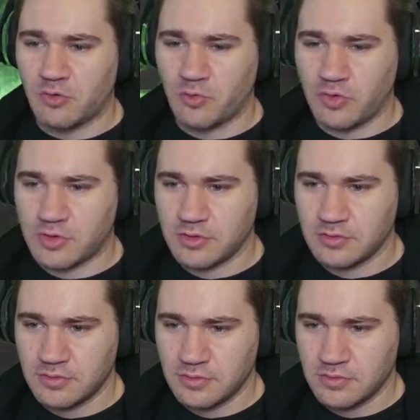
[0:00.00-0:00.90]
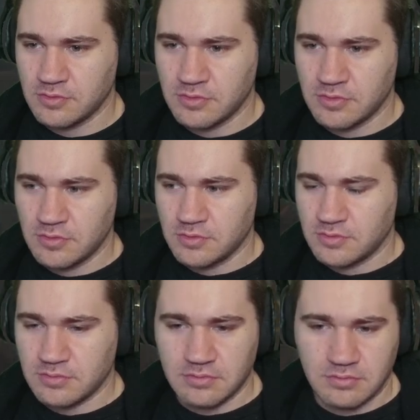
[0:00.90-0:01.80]
work.
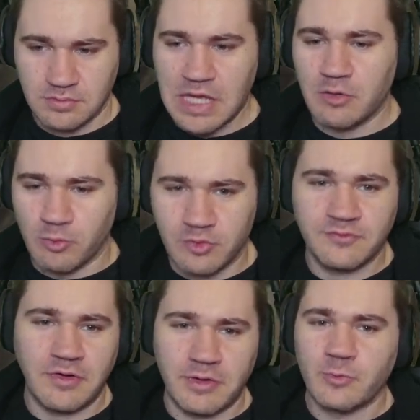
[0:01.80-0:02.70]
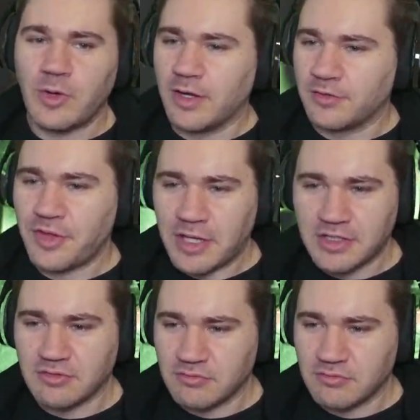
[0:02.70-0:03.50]
That'll work very well. Thank you.